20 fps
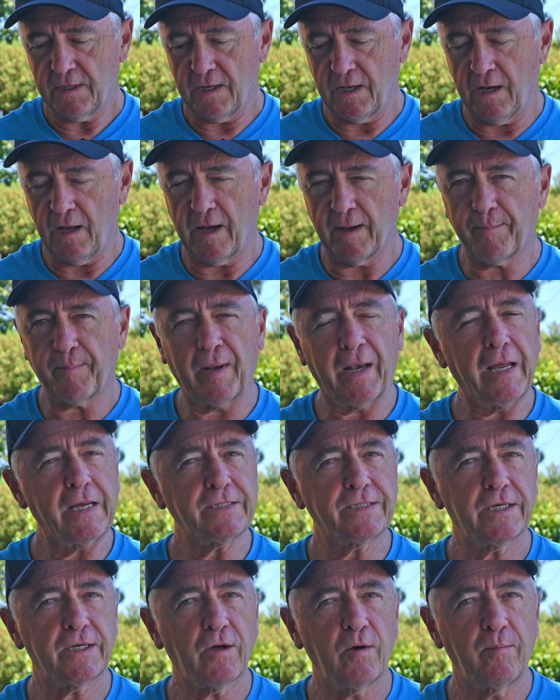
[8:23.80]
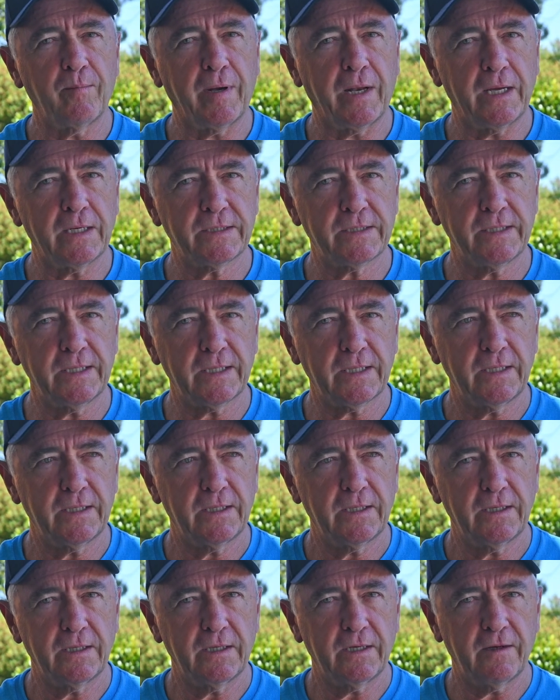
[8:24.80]
like plastic on plastic,
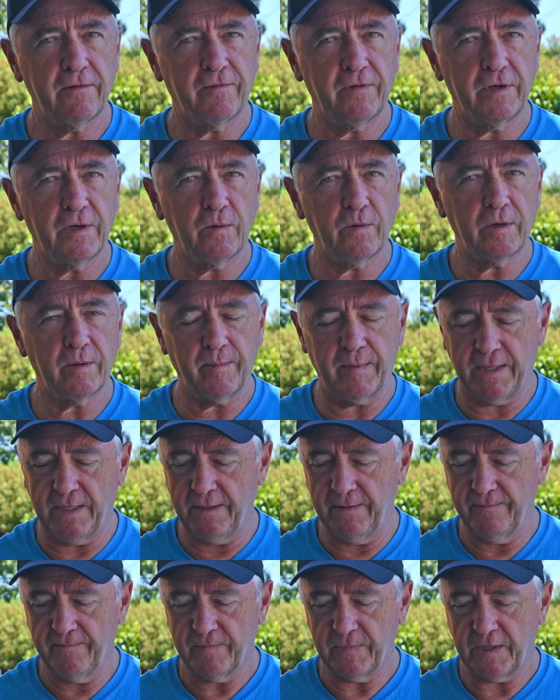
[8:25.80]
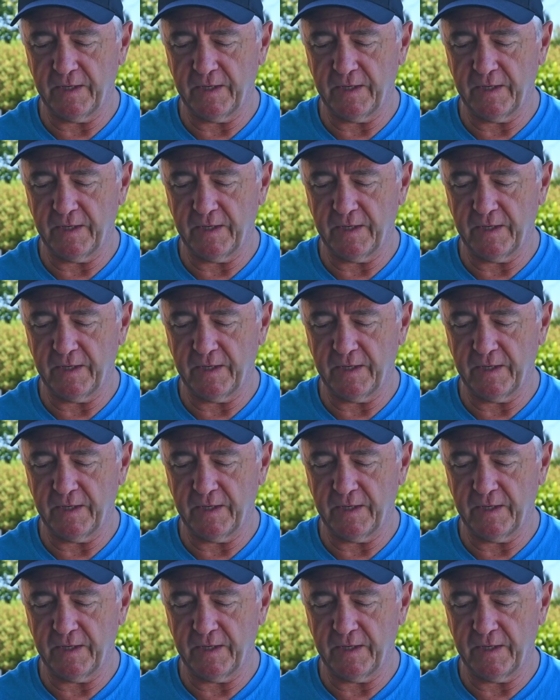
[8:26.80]
if you know what I mean.